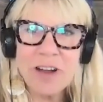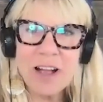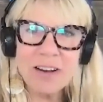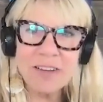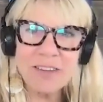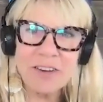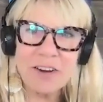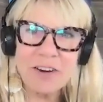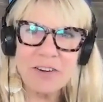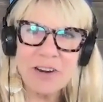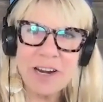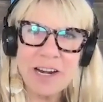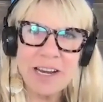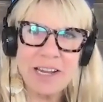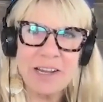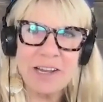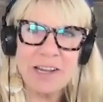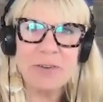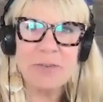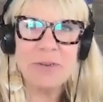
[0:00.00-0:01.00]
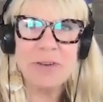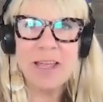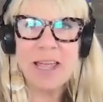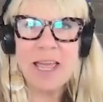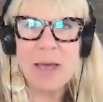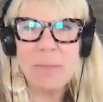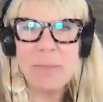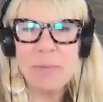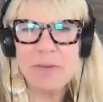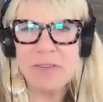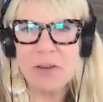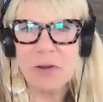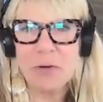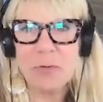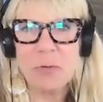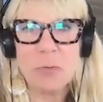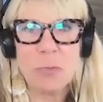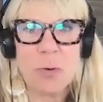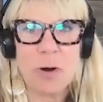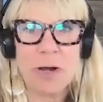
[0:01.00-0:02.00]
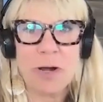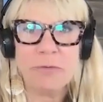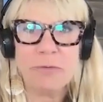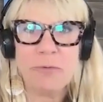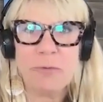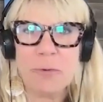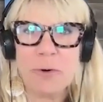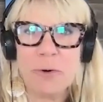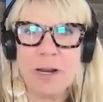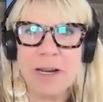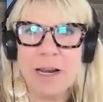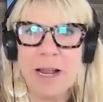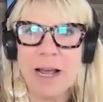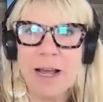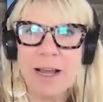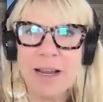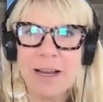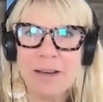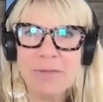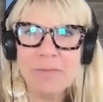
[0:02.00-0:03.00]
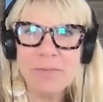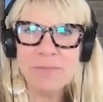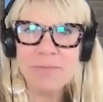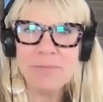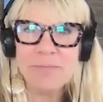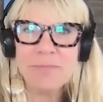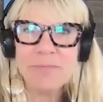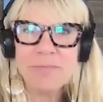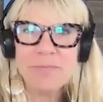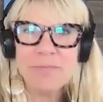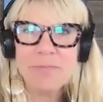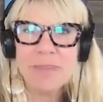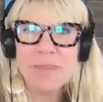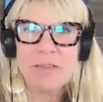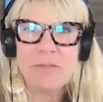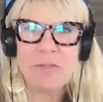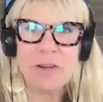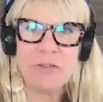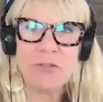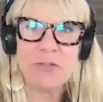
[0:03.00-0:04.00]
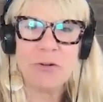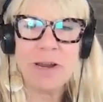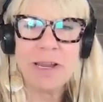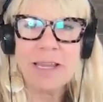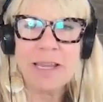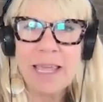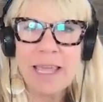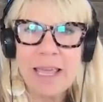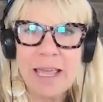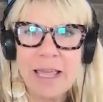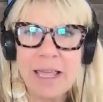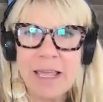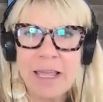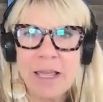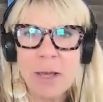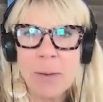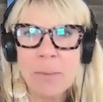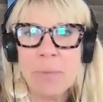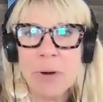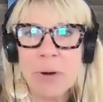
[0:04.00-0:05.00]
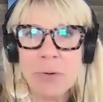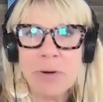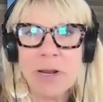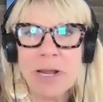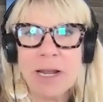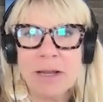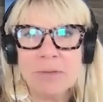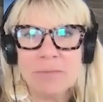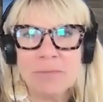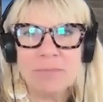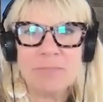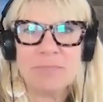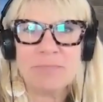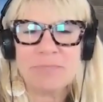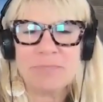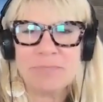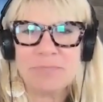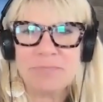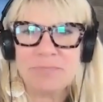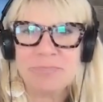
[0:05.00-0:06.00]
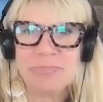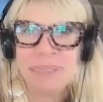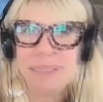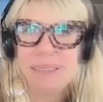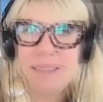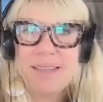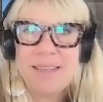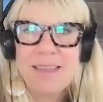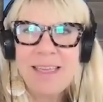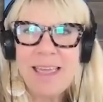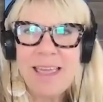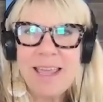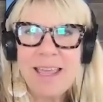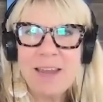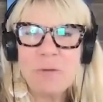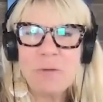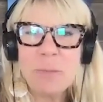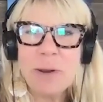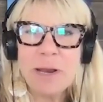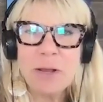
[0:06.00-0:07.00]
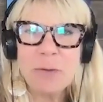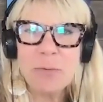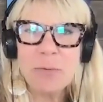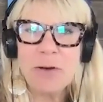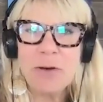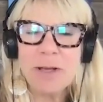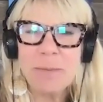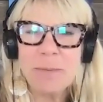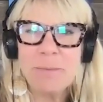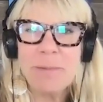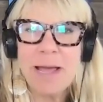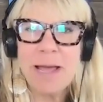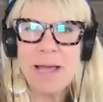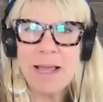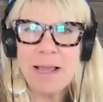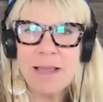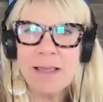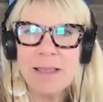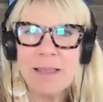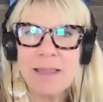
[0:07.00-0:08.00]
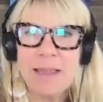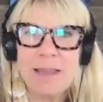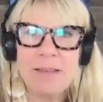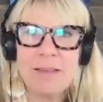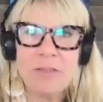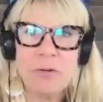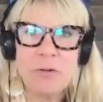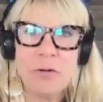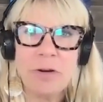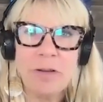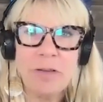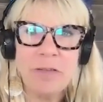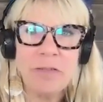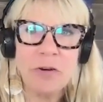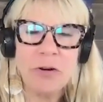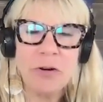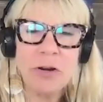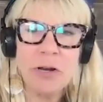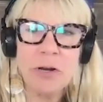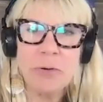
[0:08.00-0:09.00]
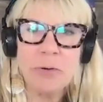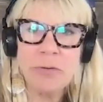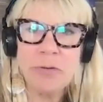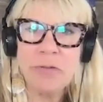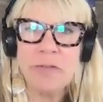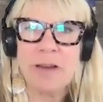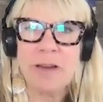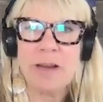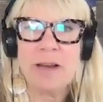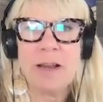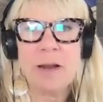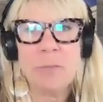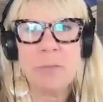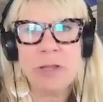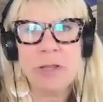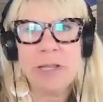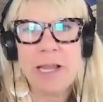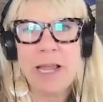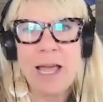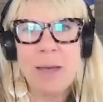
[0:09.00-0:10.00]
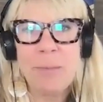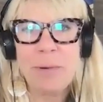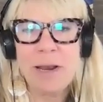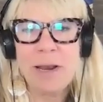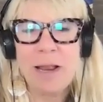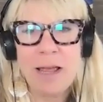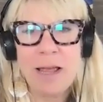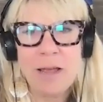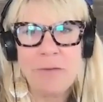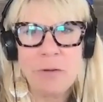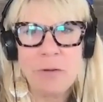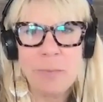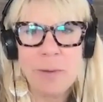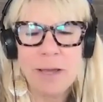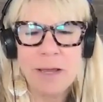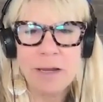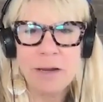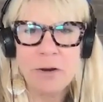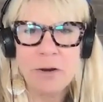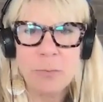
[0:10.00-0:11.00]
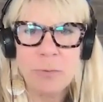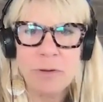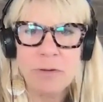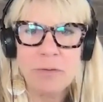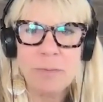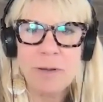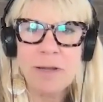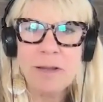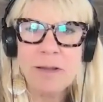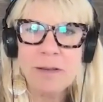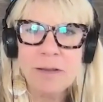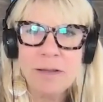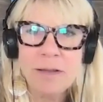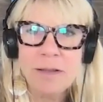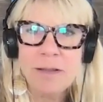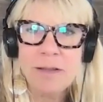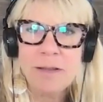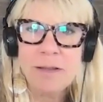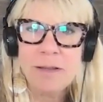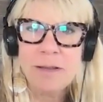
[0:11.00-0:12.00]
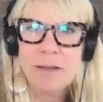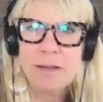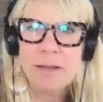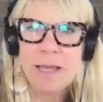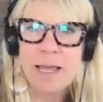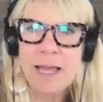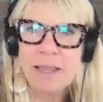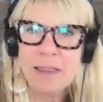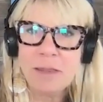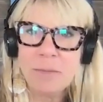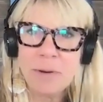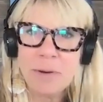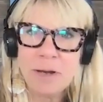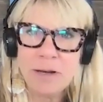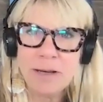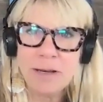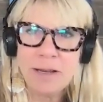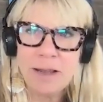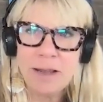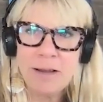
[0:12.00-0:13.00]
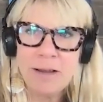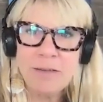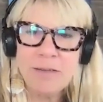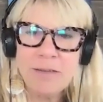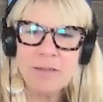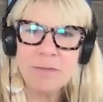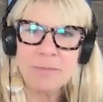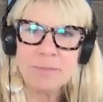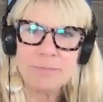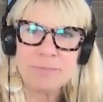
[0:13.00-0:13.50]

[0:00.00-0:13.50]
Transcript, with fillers: Rockstar Radio, episode 149, featuring Kaye Boehning. Hey, everybody, welcome back. It's Kris, your host, and I'm really happy to have you back here with me at the podcast.